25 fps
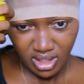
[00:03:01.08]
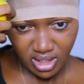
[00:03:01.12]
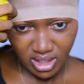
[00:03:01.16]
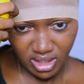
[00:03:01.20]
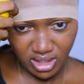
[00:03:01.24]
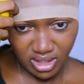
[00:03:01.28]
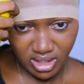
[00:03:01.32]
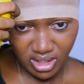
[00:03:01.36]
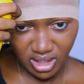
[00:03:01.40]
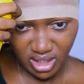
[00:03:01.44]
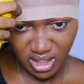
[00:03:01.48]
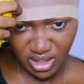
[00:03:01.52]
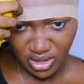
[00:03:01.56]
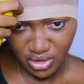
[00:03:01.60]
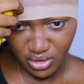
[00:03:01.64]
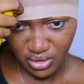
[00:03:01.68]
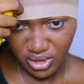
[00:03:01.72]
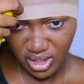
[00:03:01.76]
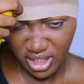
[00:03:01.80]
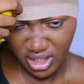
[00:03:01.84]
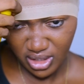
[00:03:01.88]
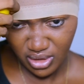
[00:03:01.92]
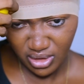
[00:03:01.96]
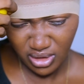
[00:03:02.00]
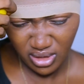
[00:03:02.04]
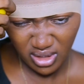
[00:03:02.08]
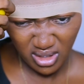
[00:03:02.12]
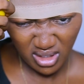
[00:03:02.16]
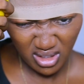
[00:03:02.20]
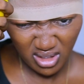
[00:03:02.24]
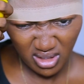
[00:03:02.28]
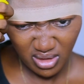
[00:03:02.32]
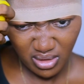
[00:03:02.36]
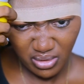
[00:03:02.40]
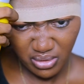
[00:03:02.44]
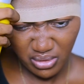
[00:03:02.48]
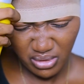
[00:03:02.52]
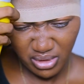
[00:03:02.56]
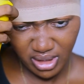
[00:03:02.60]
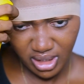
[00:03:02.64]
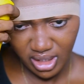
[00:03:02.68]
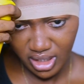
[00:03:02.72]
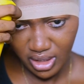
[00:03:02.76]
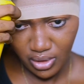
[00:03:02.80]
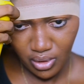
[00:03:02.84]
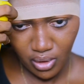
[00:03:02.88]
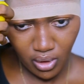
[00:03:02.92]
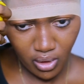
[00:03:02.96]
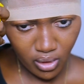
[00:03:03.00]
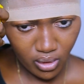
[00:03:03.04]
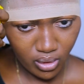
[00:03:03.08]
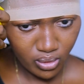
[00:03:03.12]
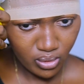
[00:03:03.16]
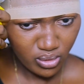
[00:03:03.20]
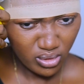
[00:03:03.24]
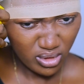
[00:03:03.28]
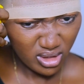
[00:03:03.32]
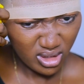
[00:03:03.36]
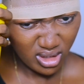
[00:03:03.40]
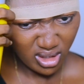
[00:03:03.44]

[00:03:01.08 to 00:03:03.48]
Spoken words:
this thing is really cold.